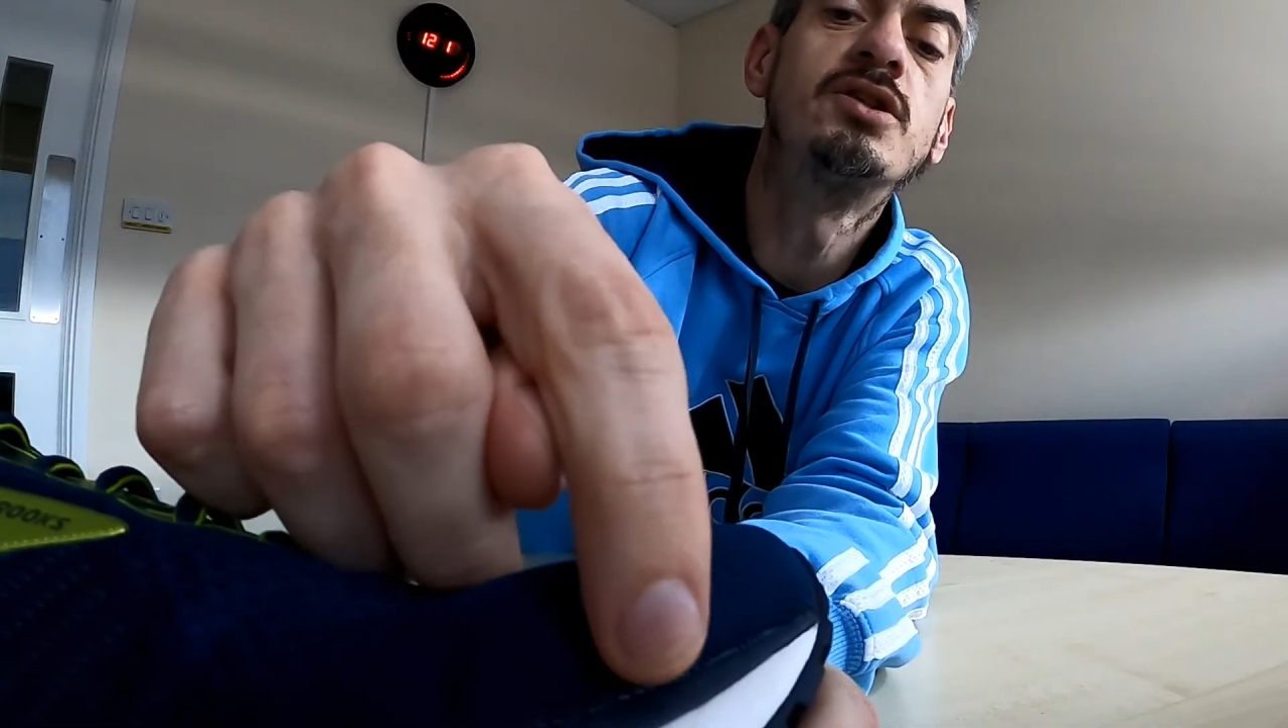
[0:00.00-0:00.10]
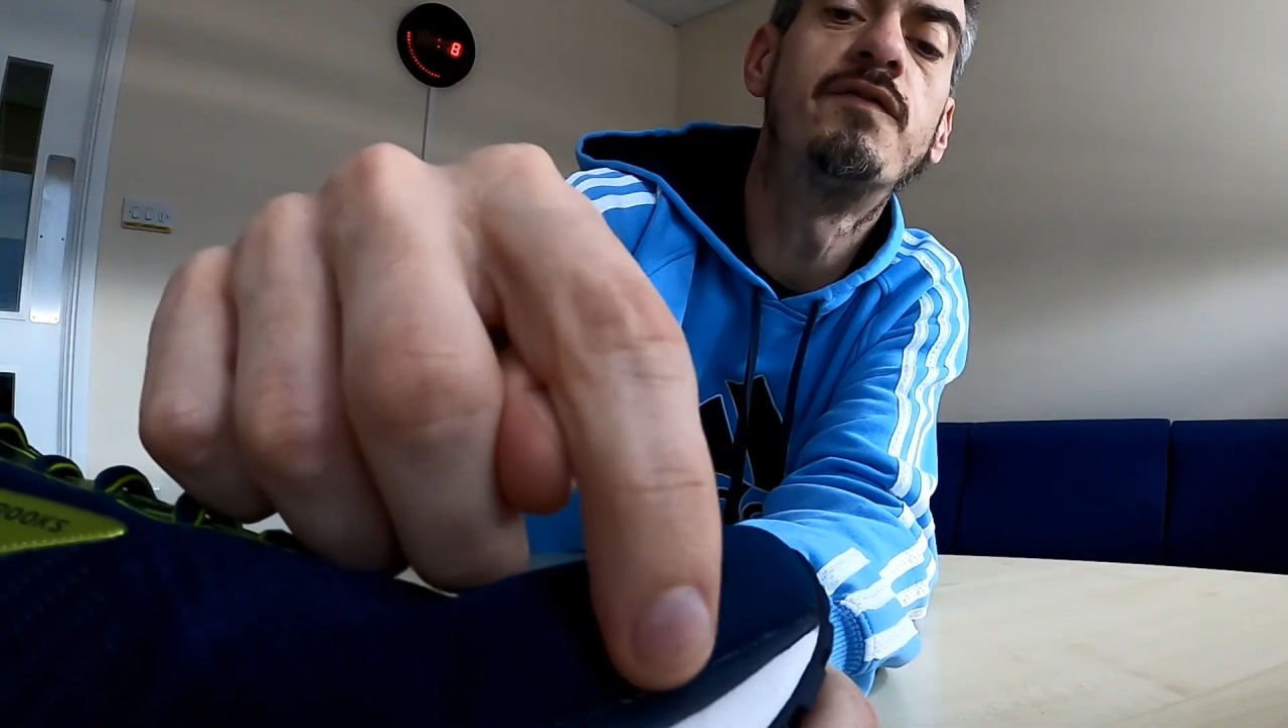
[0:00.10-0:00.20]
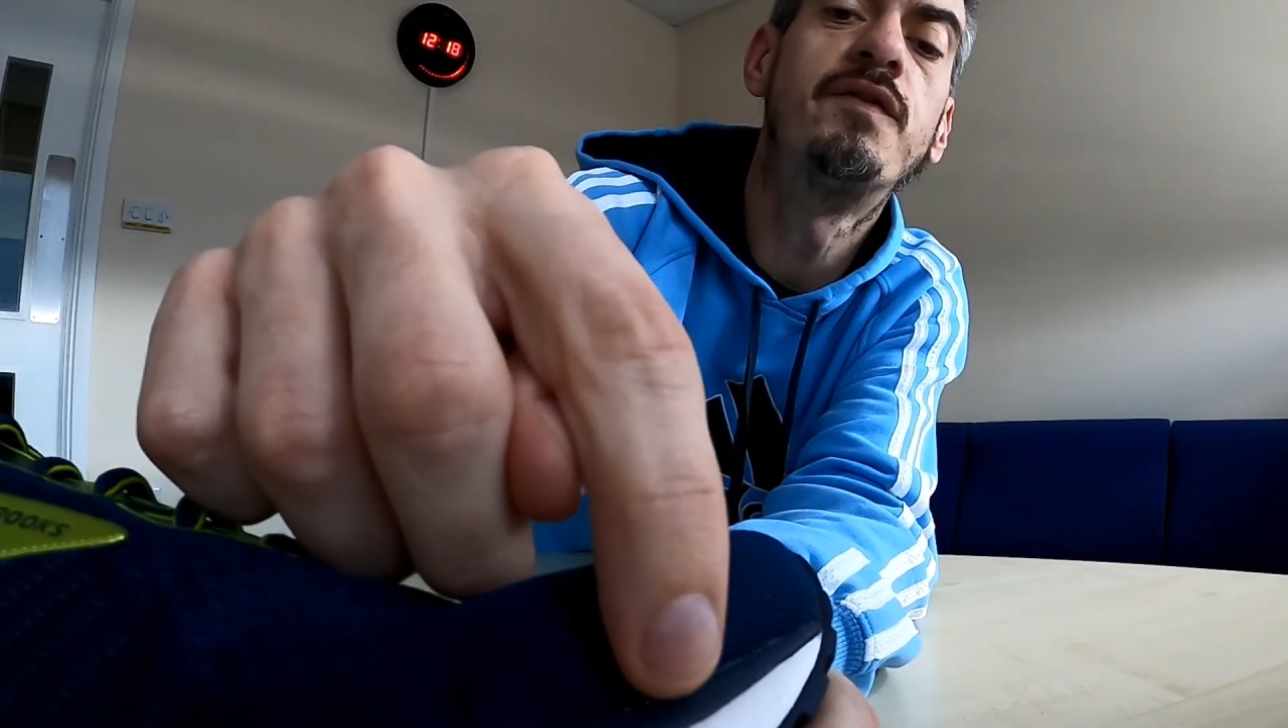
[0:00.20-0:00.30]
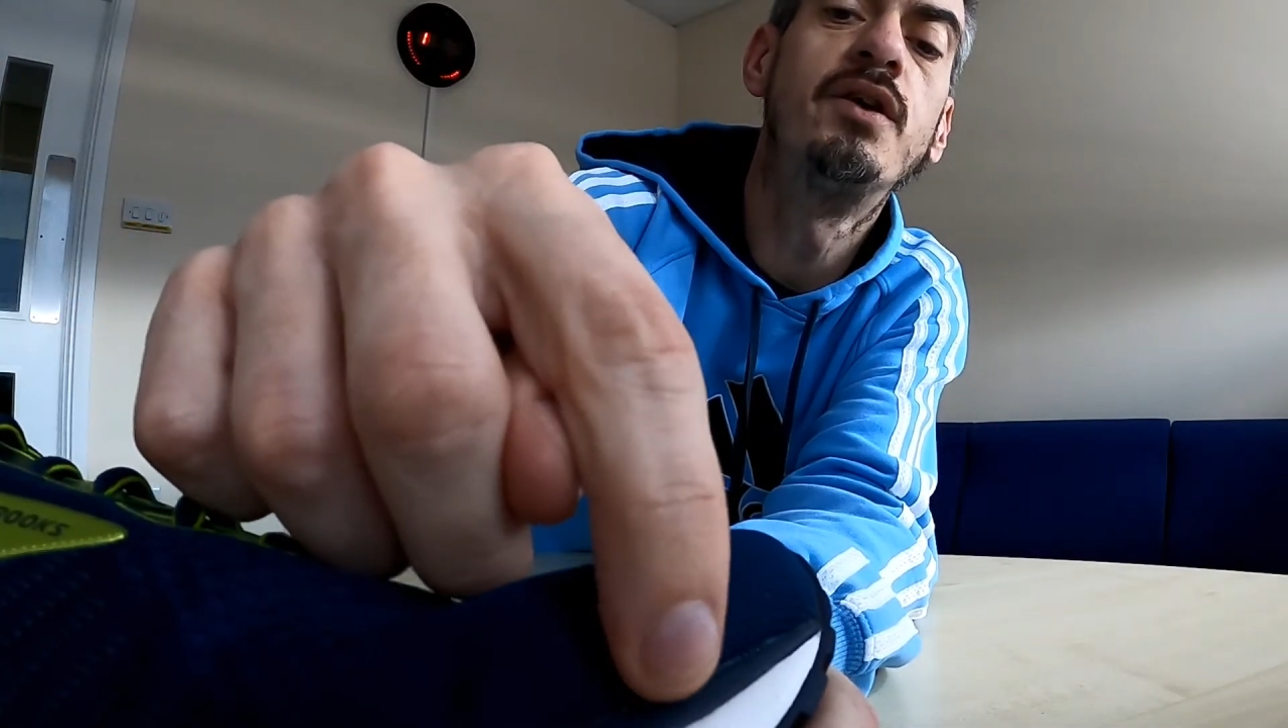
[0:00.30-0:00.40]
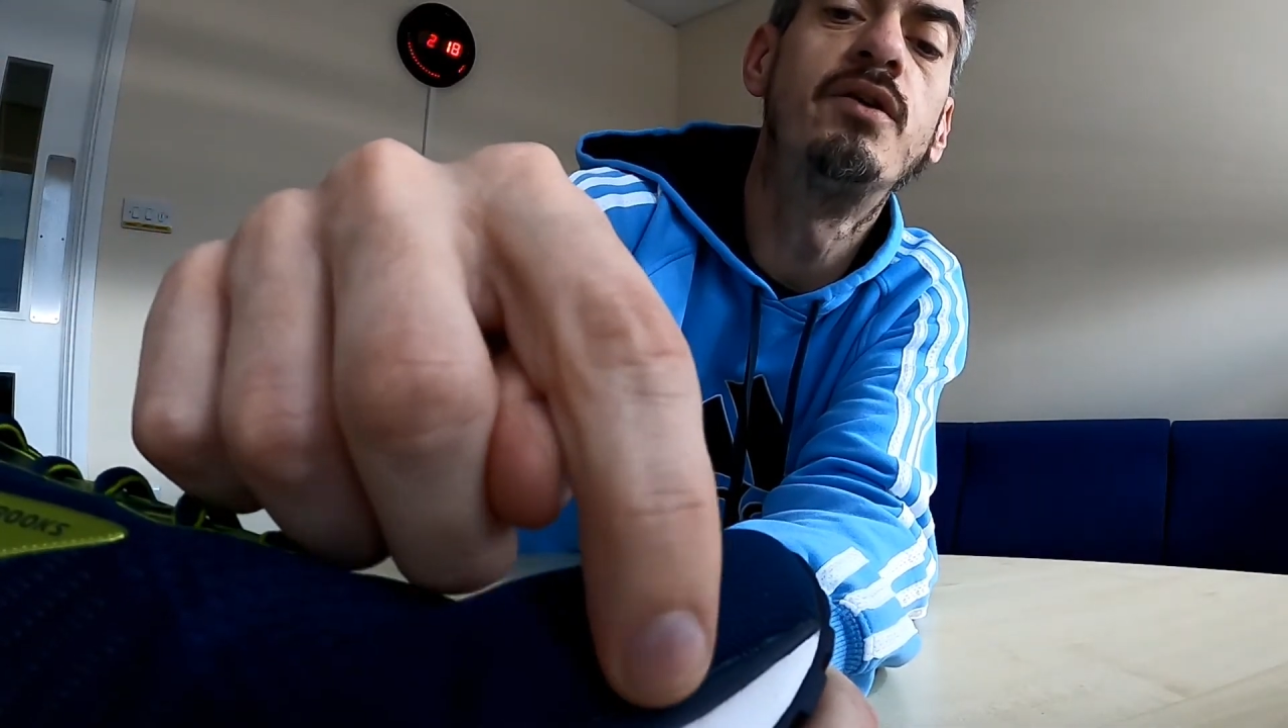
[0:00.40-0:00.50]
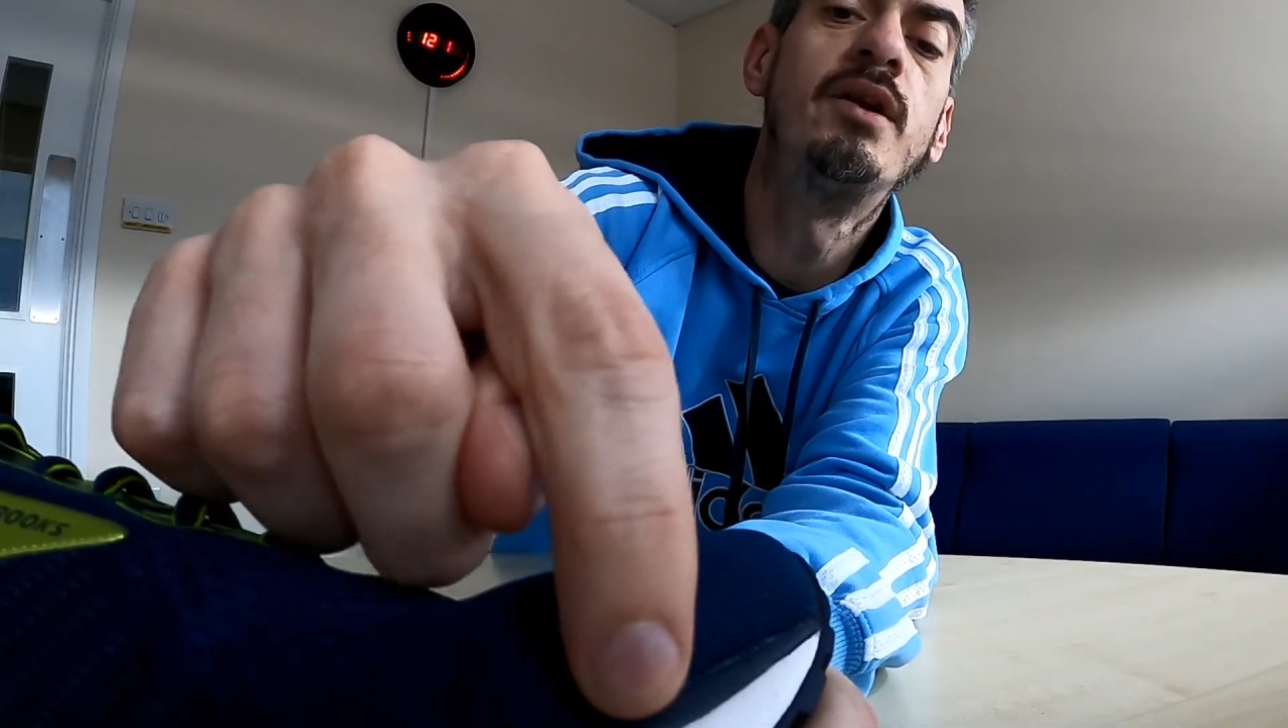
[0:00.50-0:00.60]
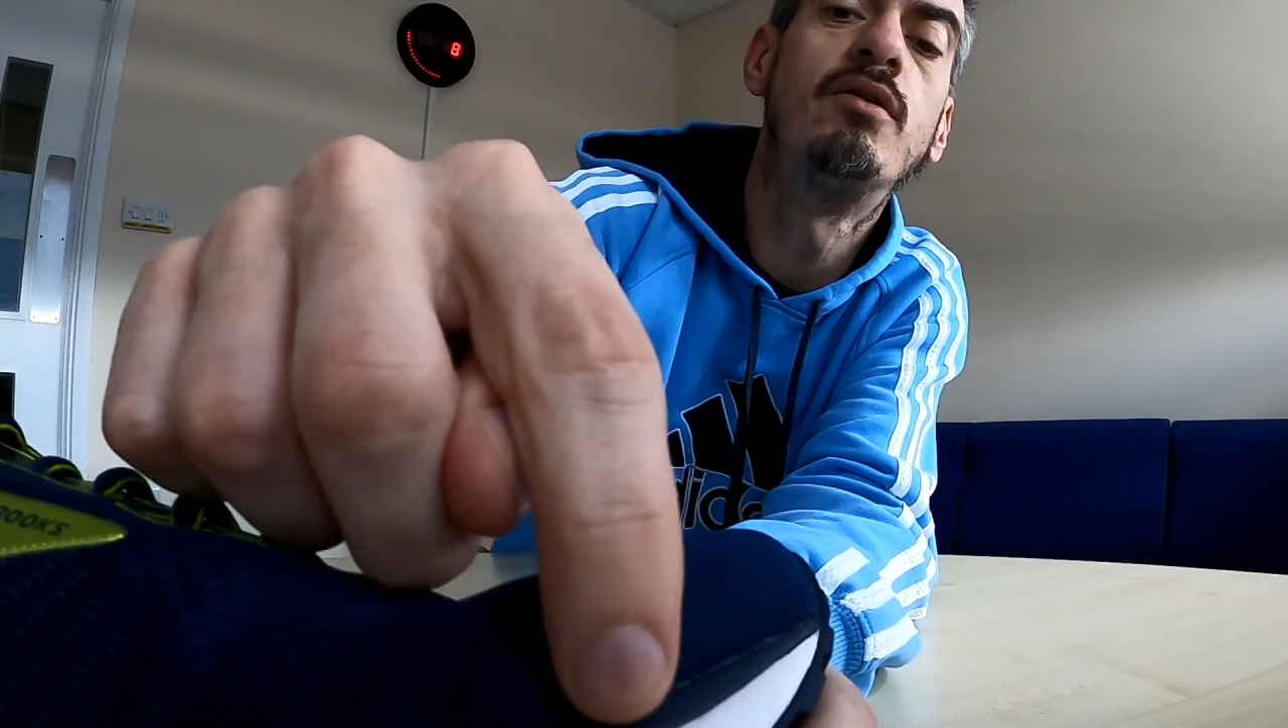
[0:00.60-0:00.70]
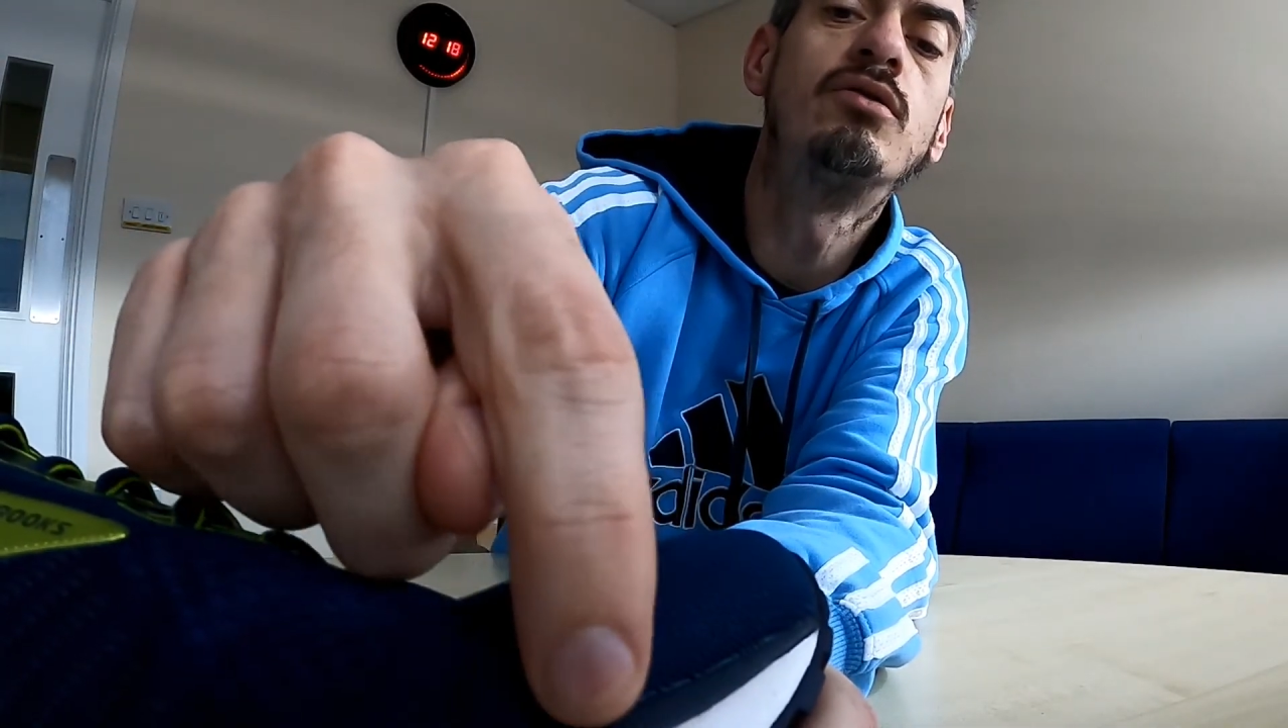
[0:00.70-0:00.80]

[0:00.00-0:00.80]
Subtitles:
a few little